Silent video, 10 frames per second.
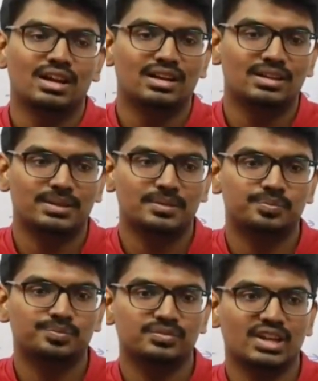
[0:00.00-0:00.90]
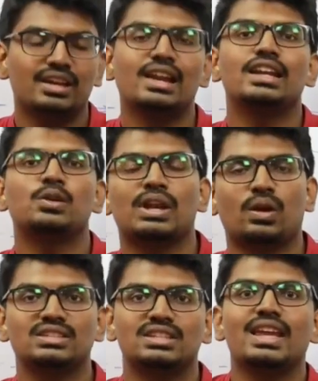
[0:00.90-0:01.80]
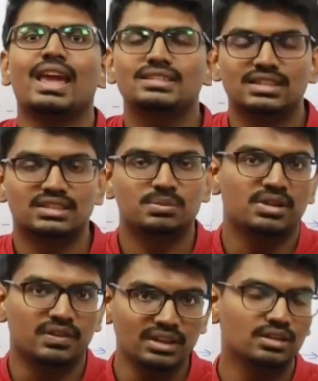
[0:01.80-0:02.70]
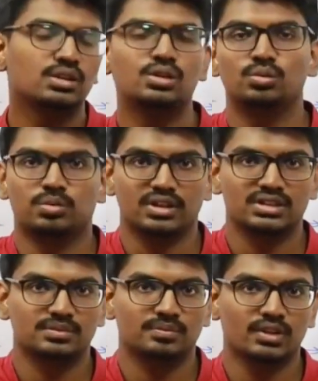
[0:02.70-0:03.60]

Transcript: relative velocity exist between 2 points,